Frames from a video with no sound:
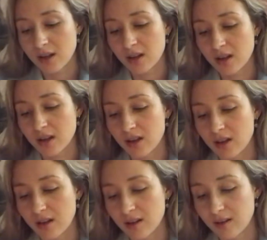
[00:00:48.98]

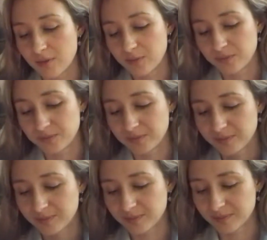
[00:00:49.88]

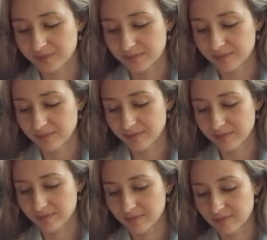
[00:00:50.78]

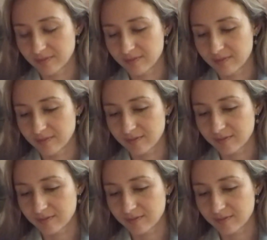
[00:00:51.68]
No one is speaking in this clip.